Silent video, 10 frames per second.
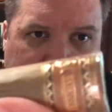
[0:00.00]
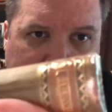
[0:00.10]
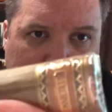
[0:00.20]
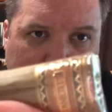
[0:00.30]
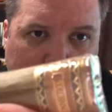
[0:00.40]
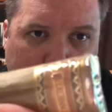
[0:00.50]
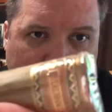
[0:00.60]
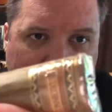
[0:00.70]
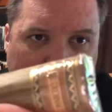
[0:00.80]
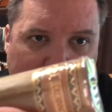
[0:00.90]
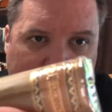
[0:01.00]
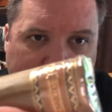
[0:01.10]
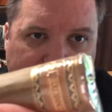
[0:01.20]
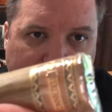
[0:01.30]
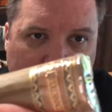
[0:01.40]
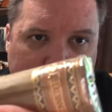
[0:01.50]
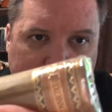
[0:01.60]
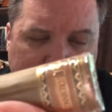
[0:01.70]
like a little band around the foot.